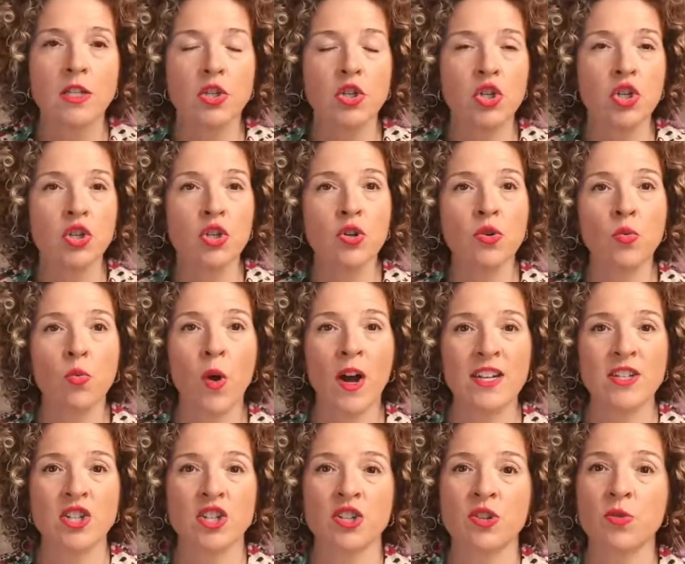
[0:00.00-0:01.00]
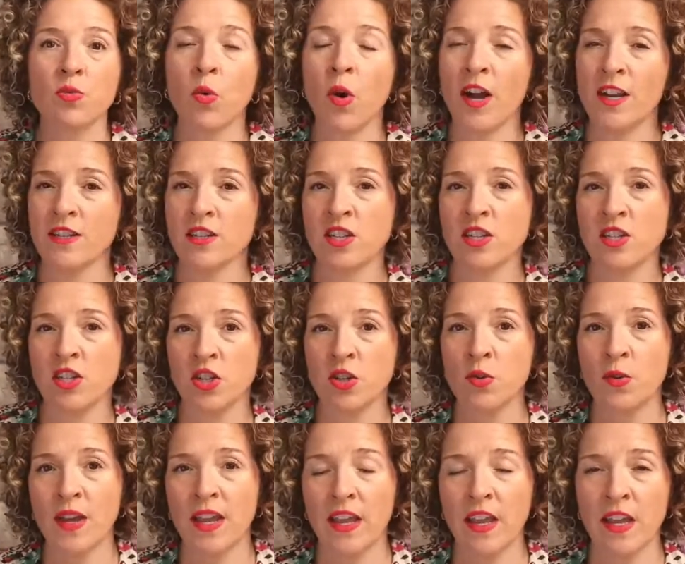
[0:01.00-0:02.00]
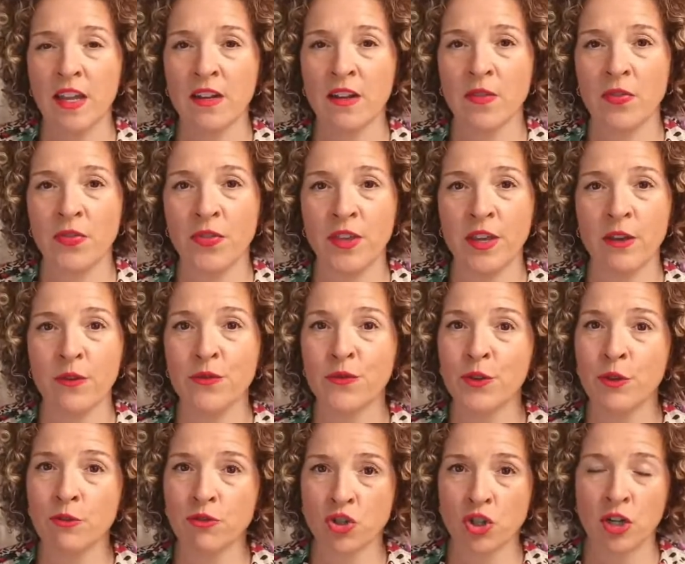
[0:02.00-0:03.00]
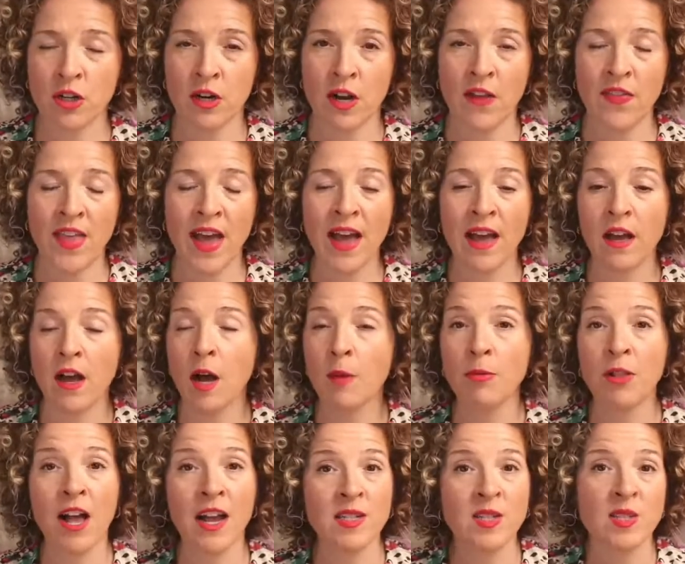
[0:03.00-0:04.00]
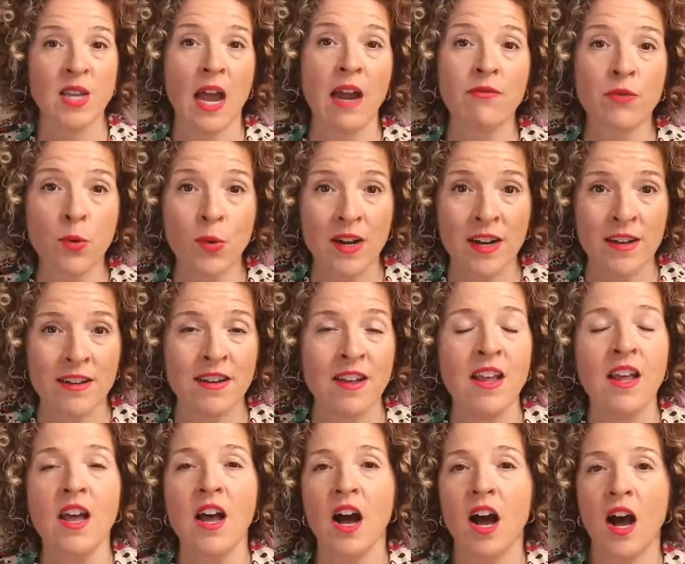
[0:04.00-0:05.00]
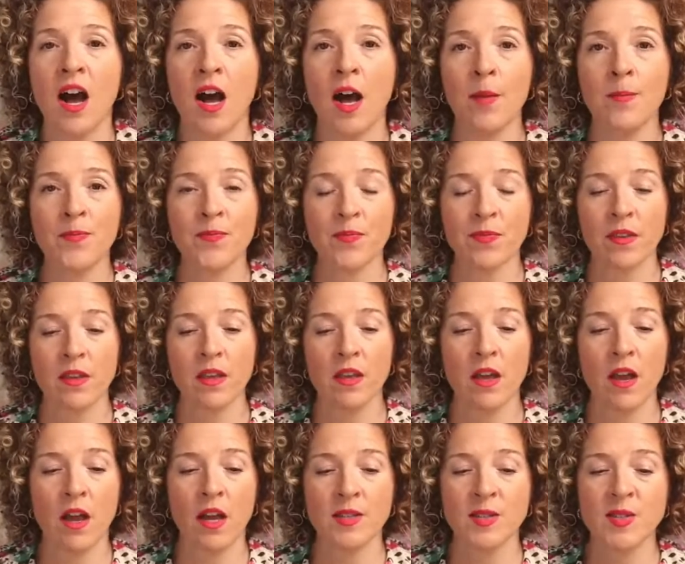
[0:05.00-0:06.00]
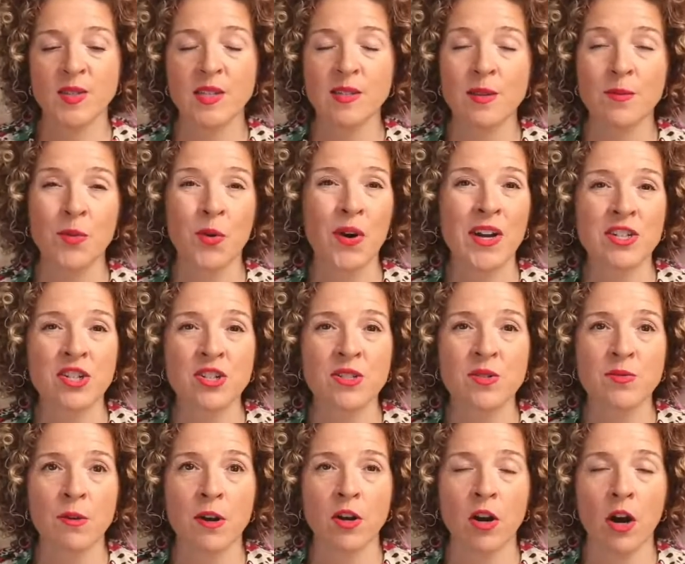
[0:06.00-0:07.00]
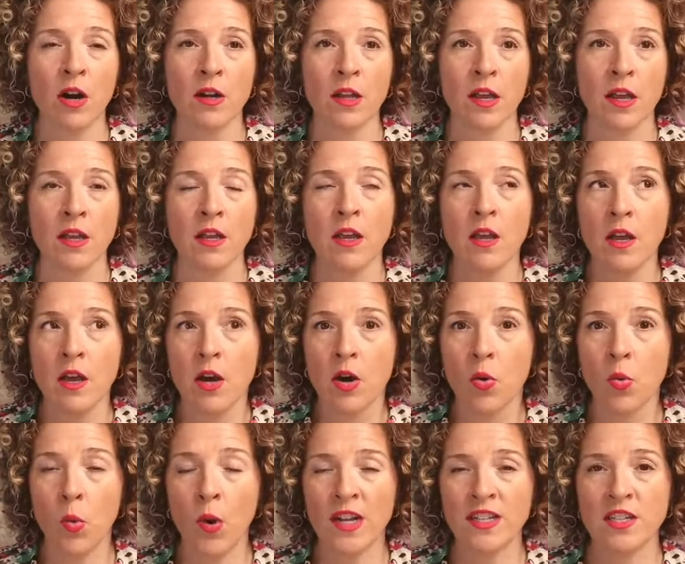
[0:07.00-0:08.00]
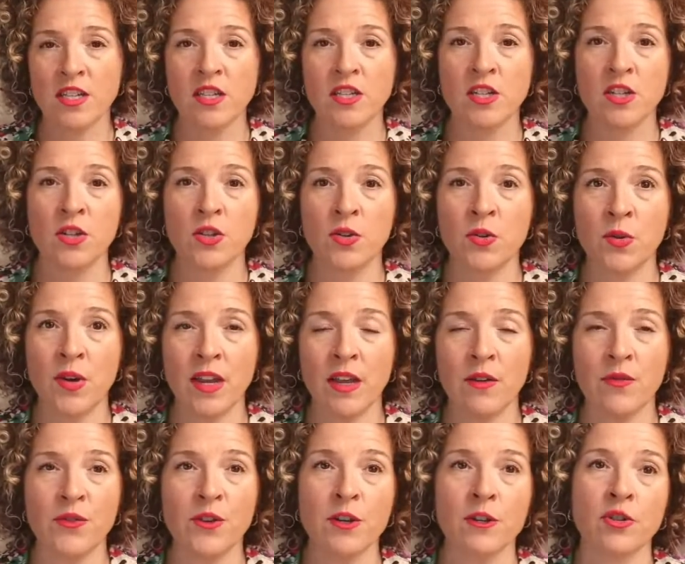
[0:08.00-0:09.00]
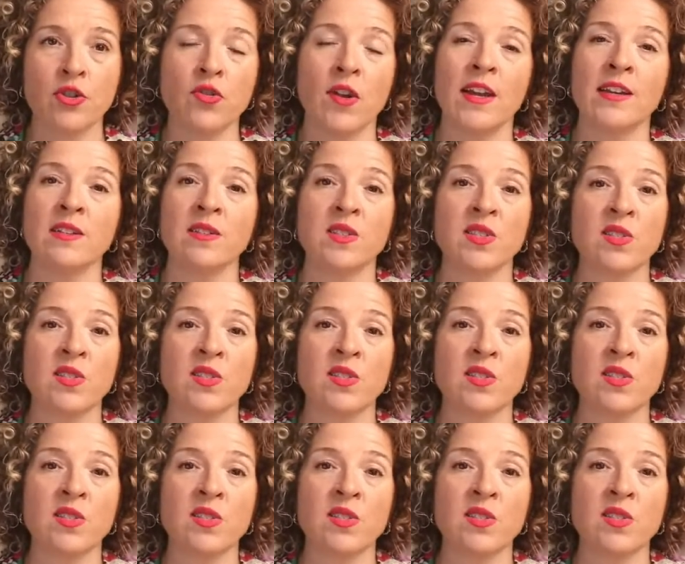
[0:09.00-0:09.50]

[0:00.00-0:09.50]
to what you want to do in the future. And that applies to everyone. Um, I see some questions regarding what to do if you're trying to